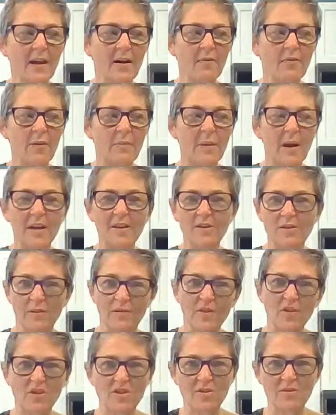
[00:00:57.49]
remind you of
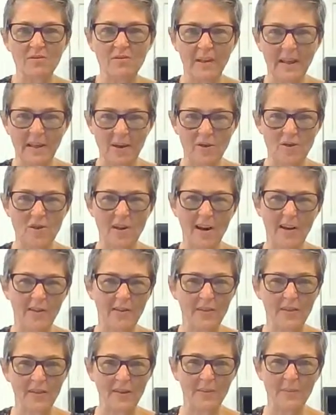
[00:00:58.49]
your
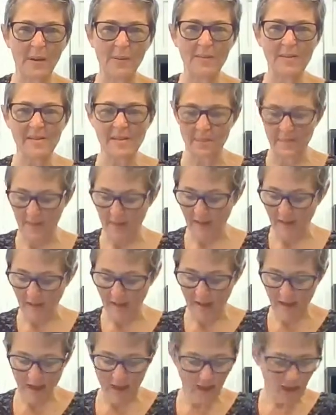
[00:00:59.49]
childhood? It might be something
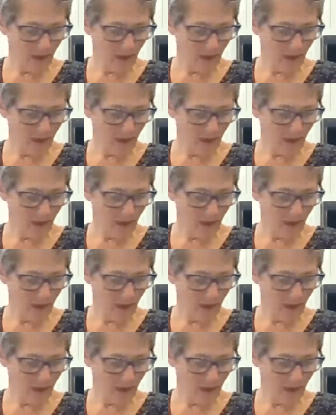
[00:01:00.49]
like,